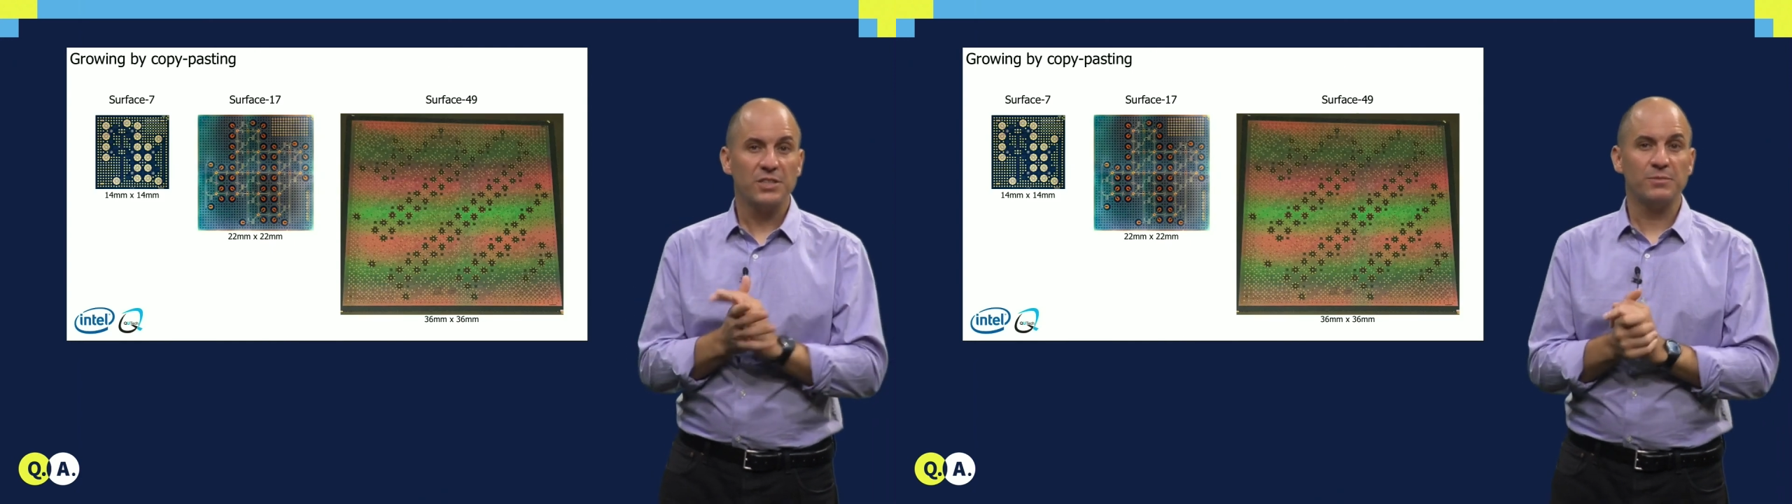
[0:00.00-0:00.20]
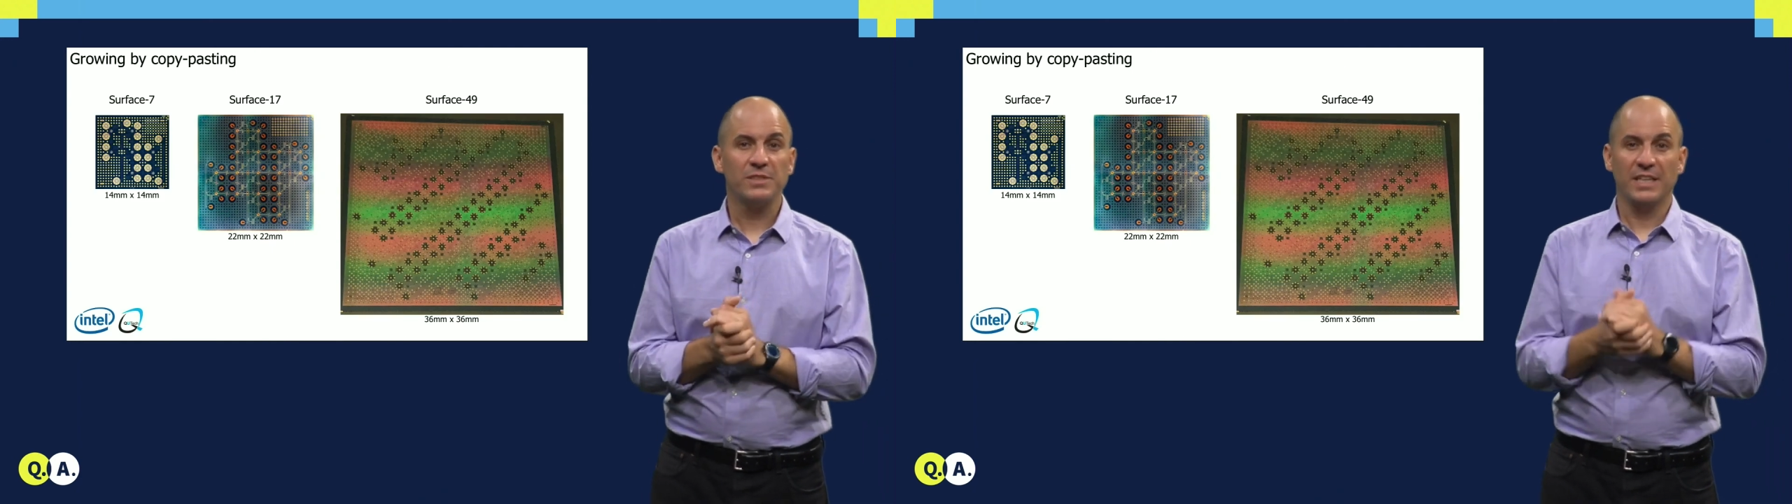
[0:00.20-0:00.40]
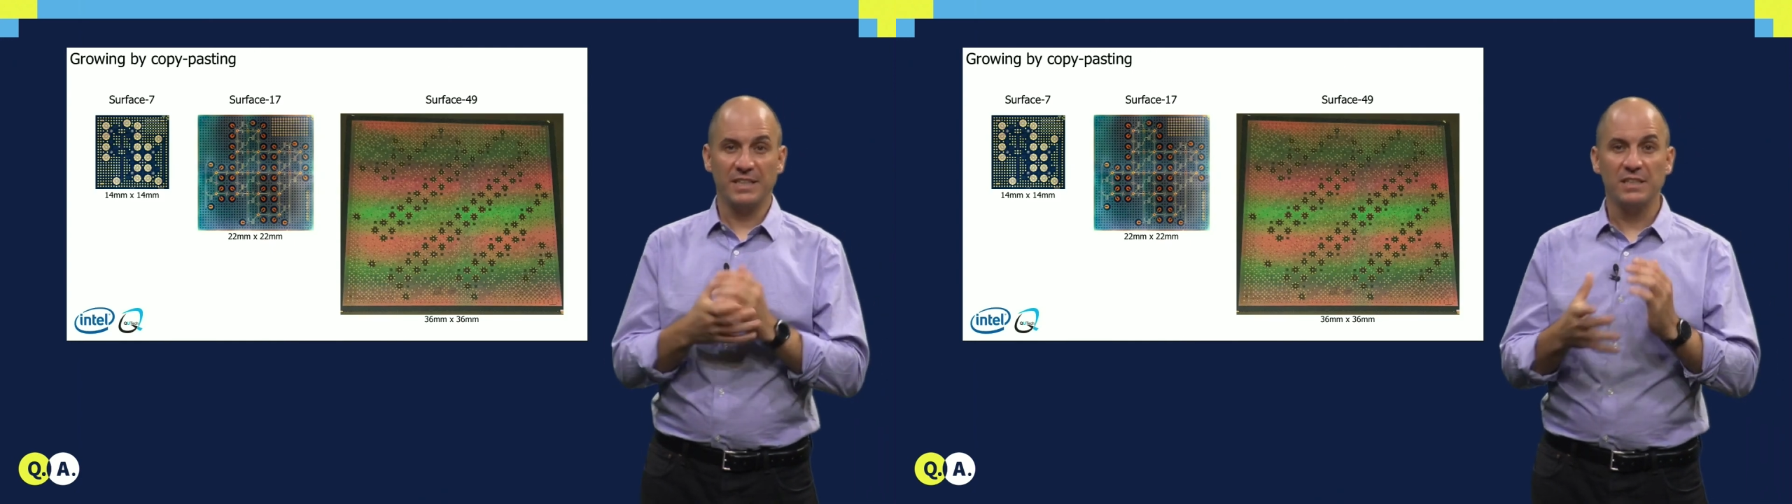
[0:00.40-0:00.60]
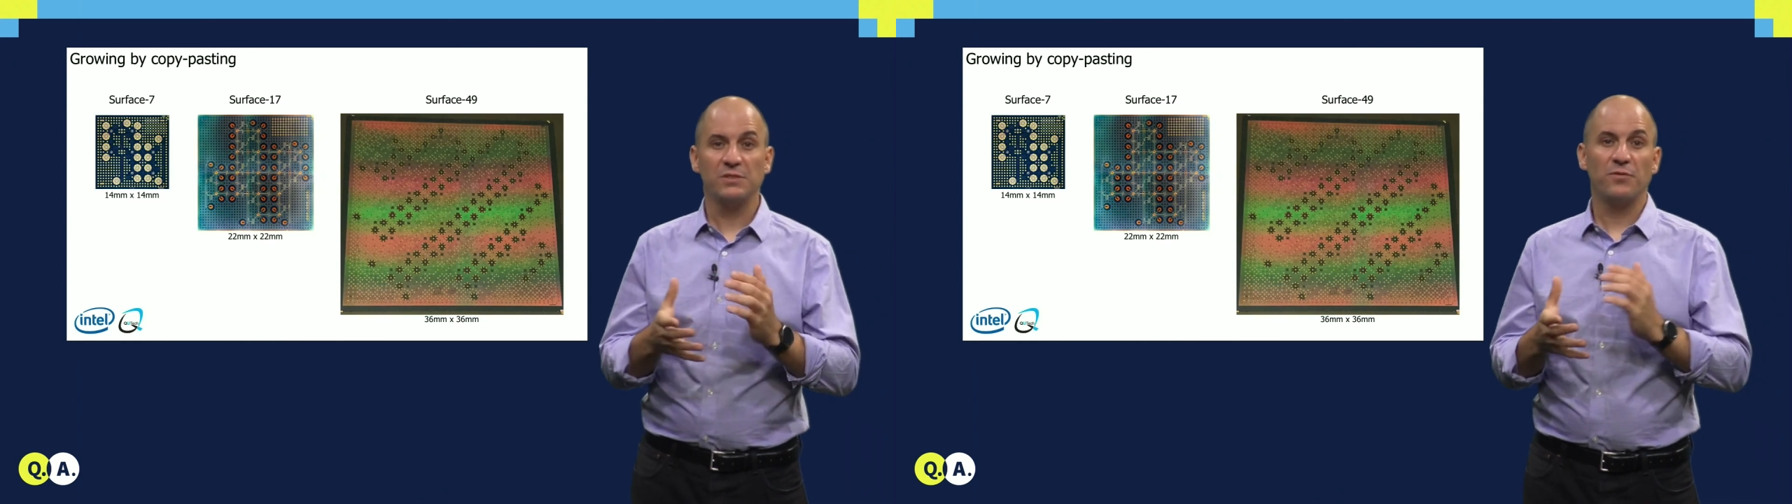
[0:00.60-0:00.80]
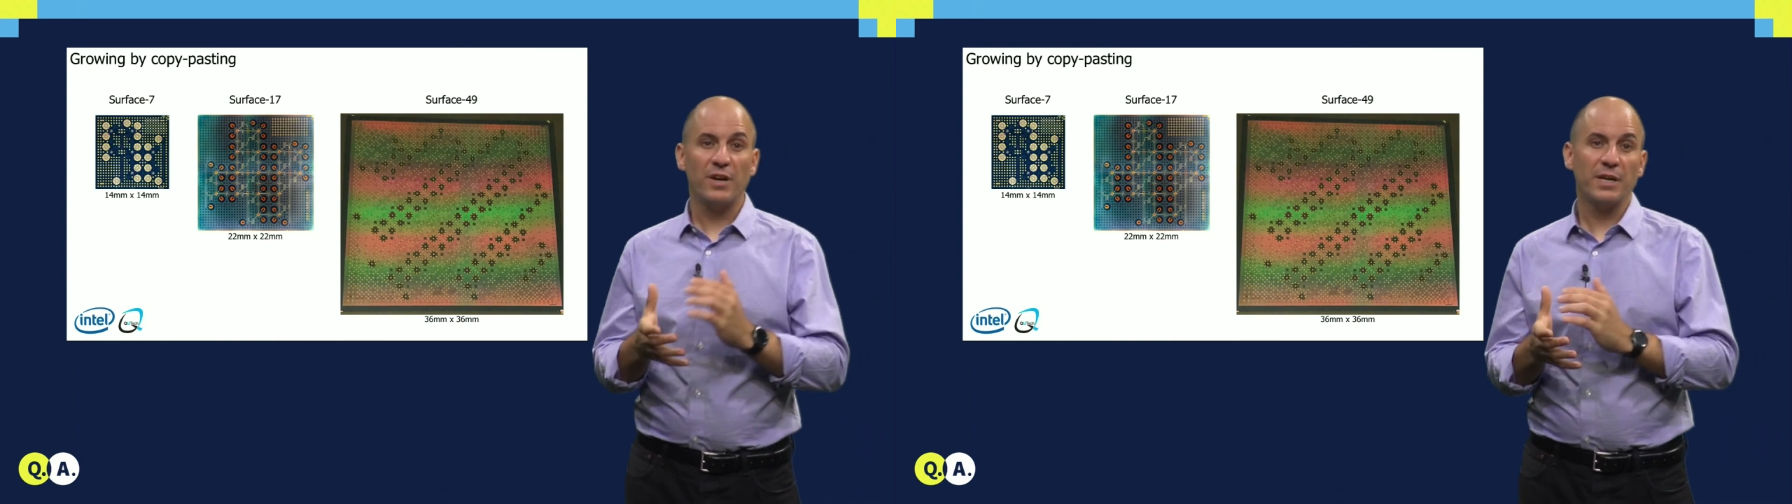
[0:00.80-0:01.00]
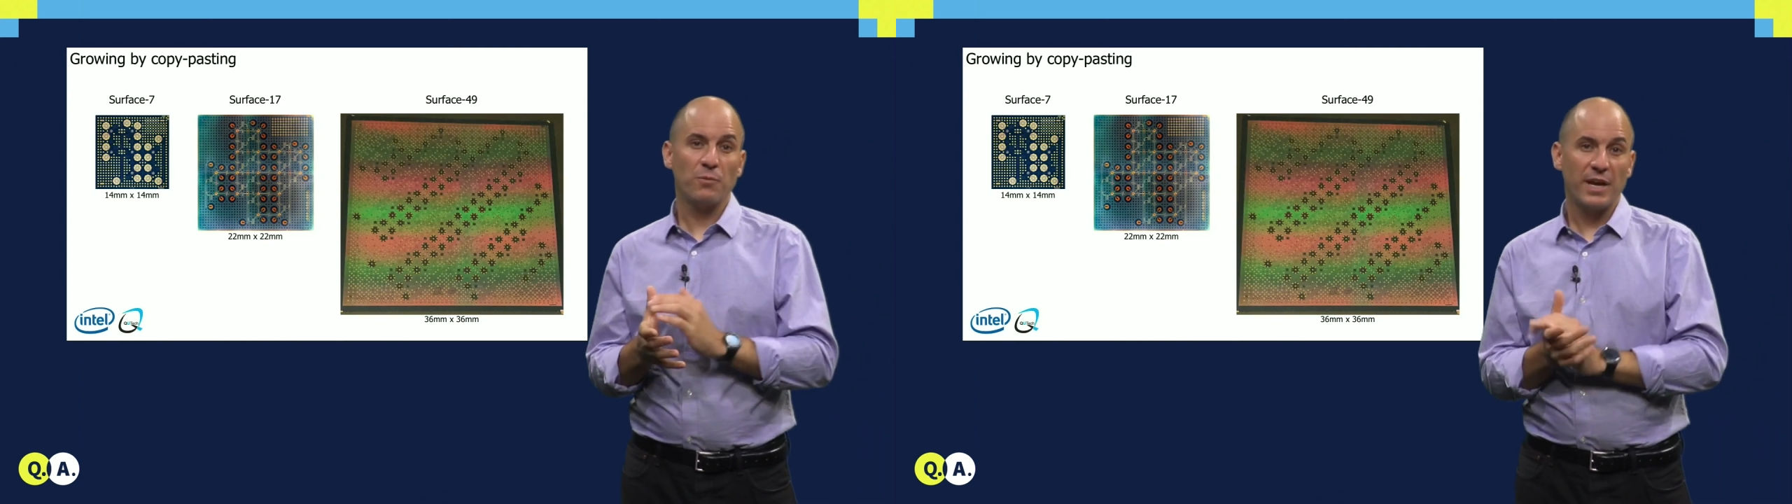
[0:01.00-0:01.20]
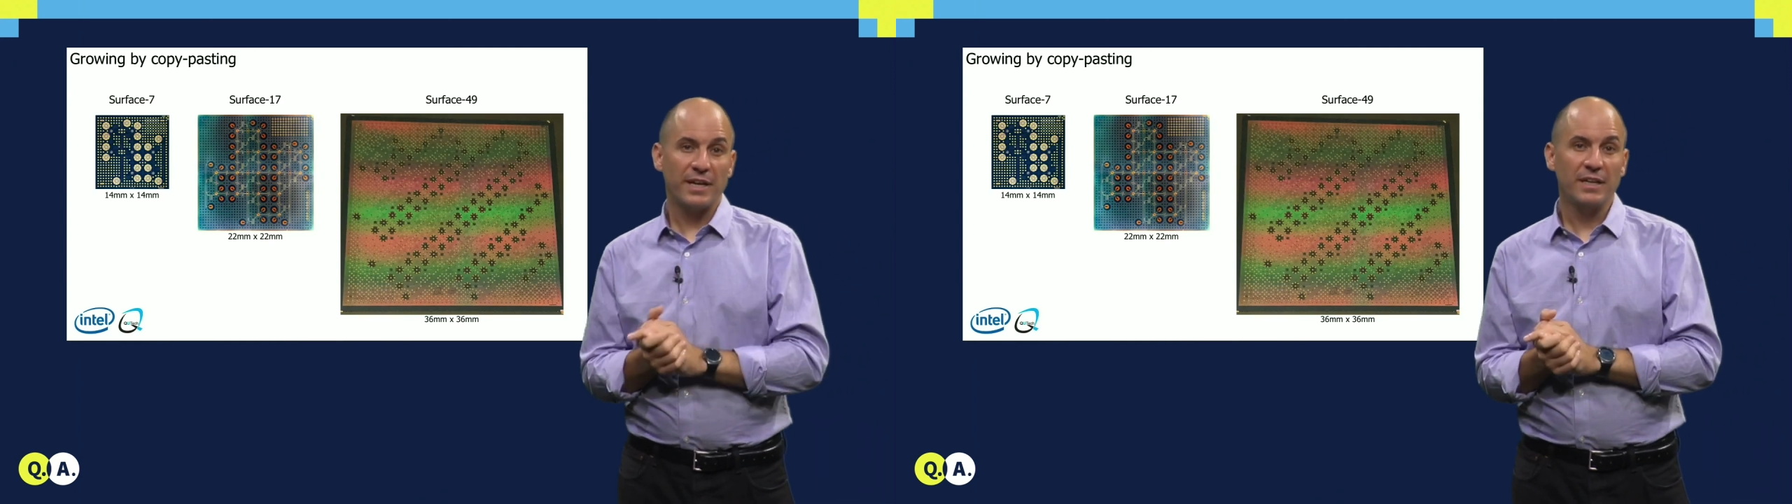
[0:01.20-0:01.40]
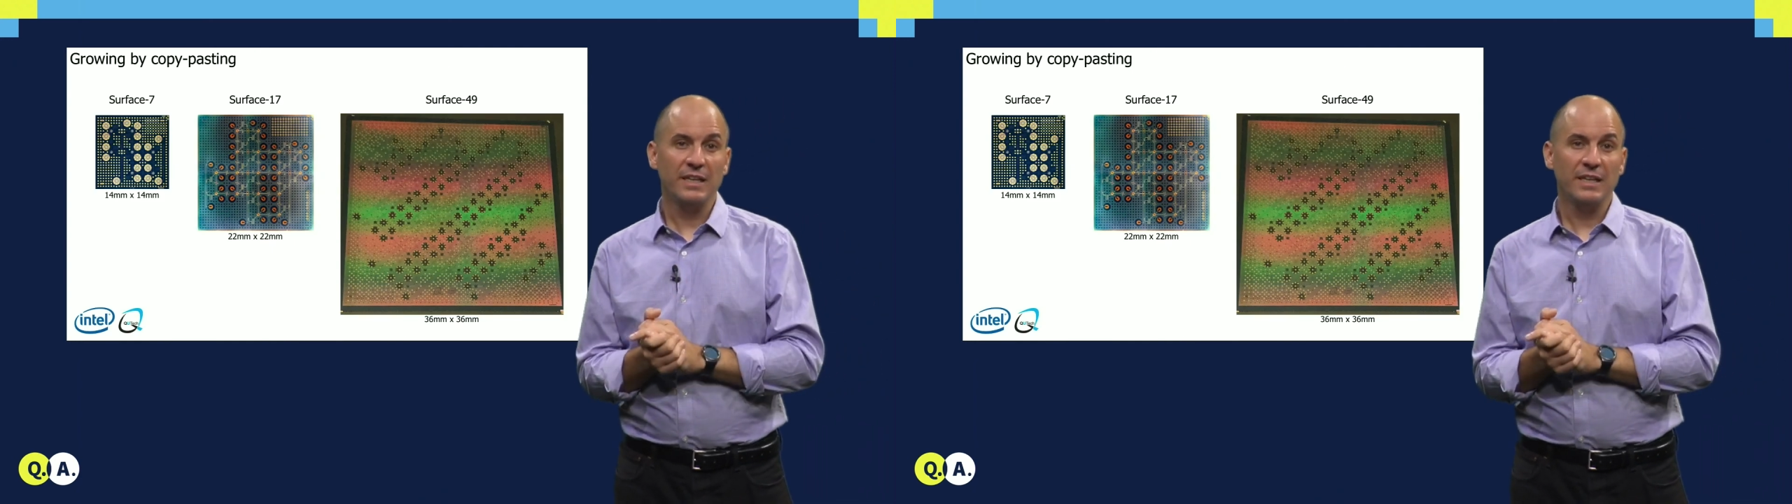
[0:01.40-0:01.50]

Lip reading: chips in this very way,